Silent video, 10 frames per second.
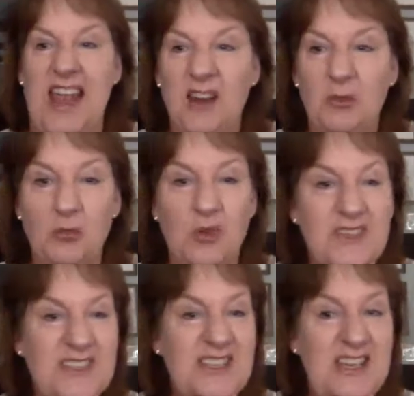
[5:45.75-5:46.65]

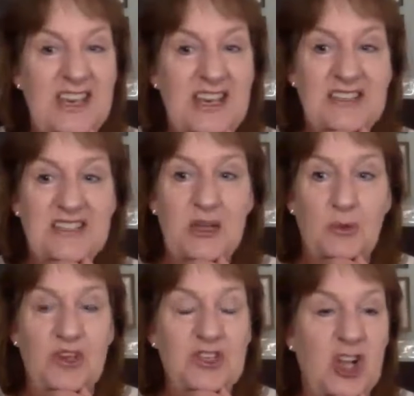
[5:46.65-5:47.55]
at-risk needs that
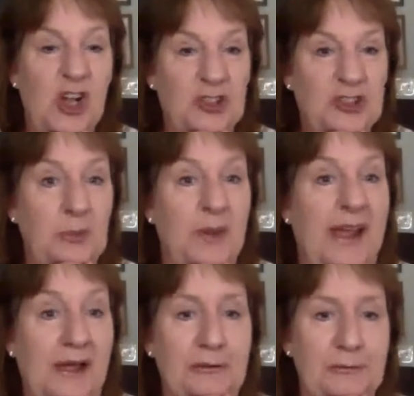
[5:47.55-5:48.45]
we talked about?